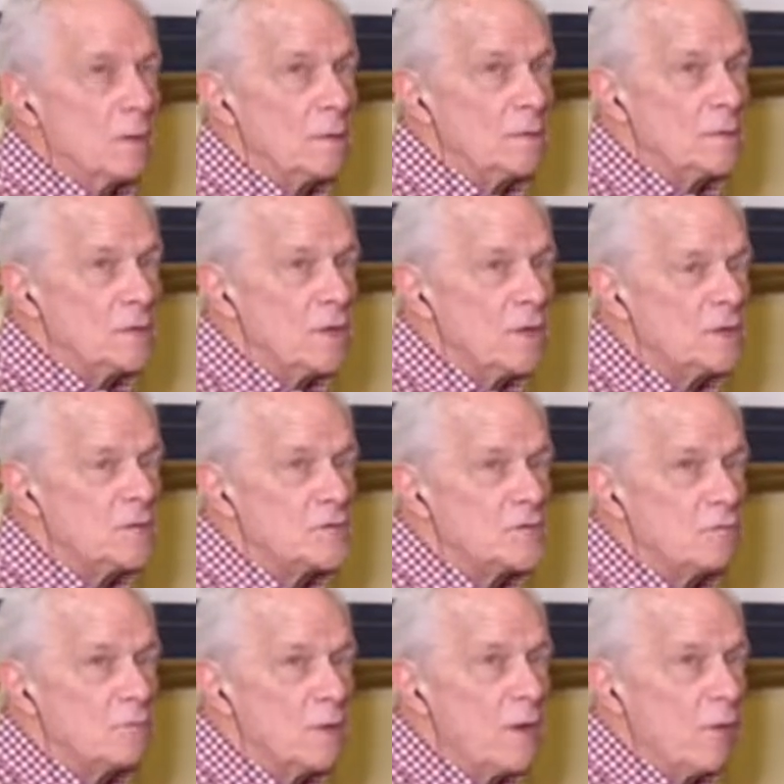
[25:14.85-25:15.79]

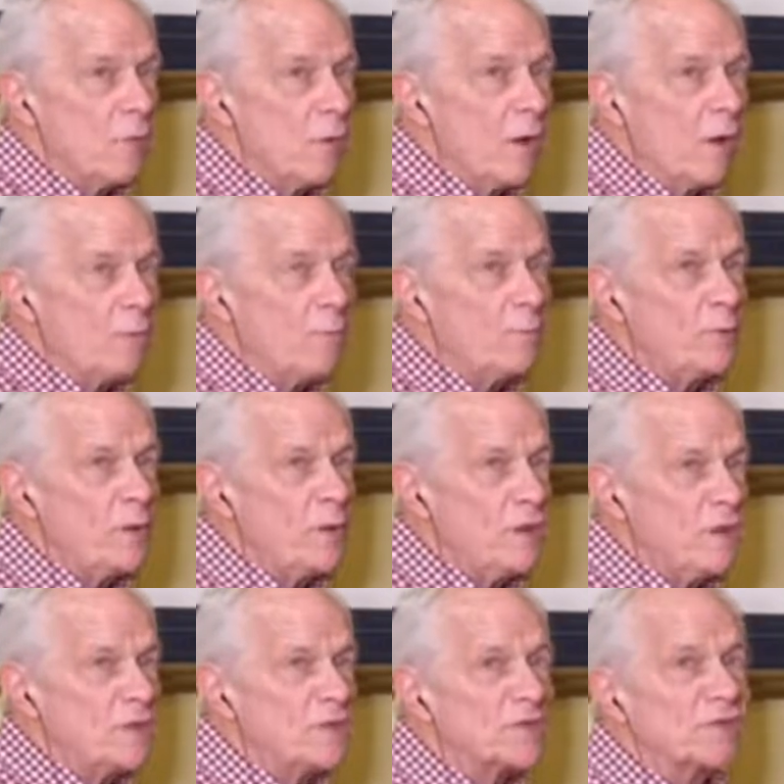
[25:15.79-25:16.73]
Teach me where
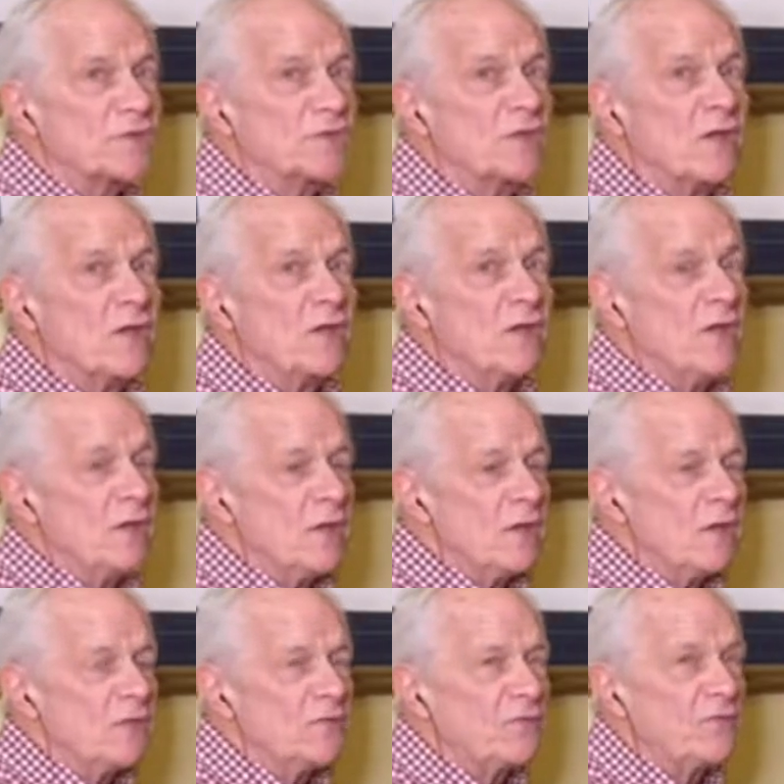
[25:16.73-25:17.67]
peace
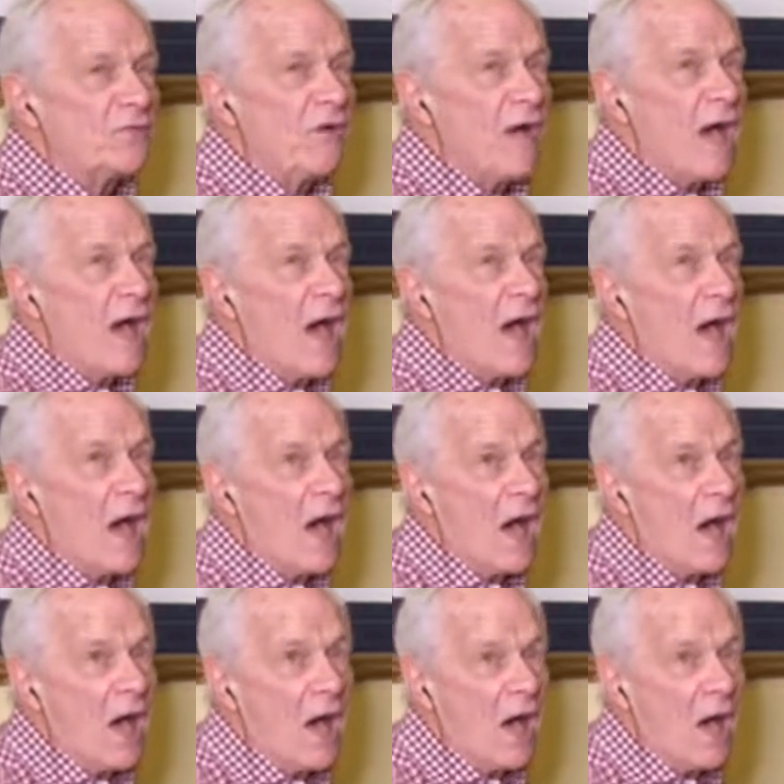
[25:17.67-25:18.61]
is
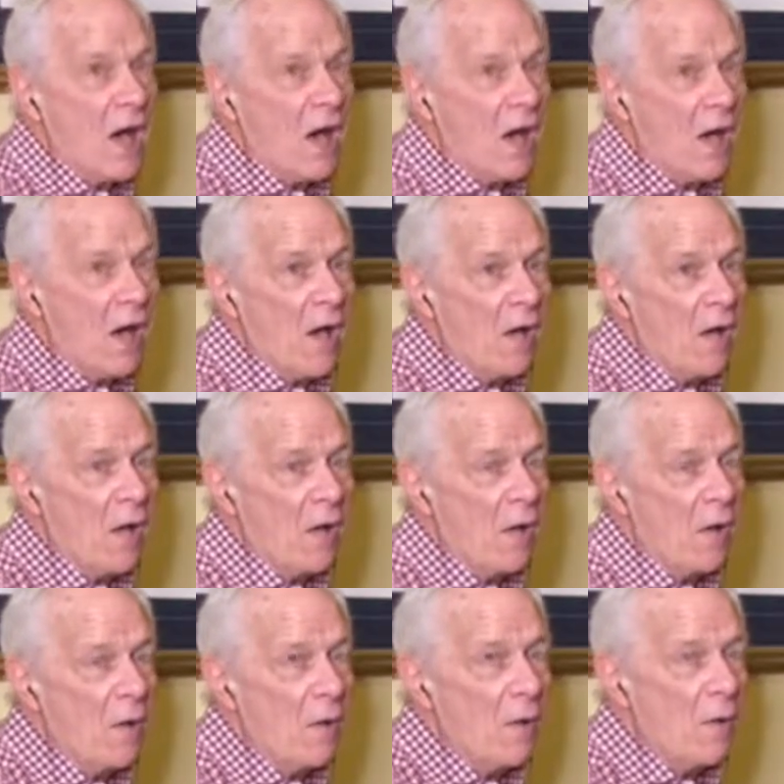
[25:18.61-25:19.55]

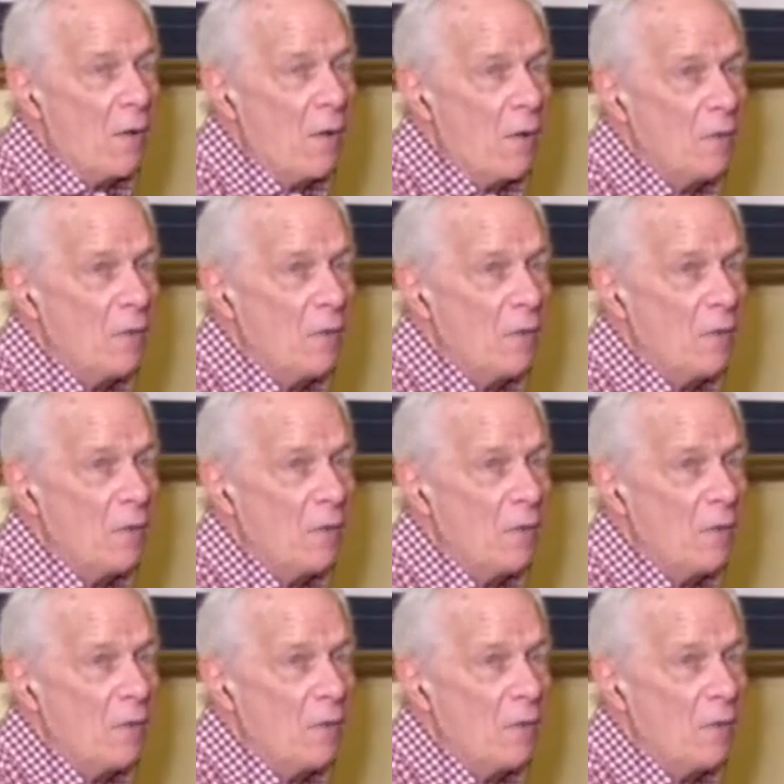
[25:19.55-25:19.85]
found.